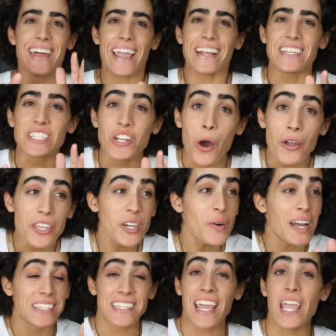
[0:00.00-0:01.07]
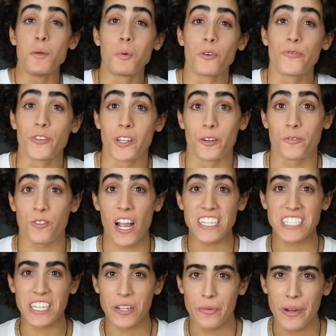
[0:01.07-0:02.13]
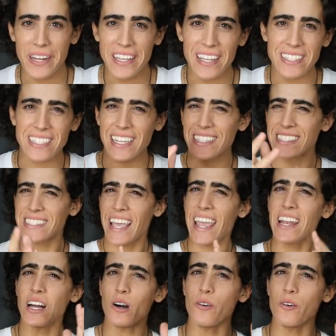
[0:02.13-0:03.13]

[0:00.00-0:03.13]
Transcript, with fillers: They show you a table full of fresh ingredients instead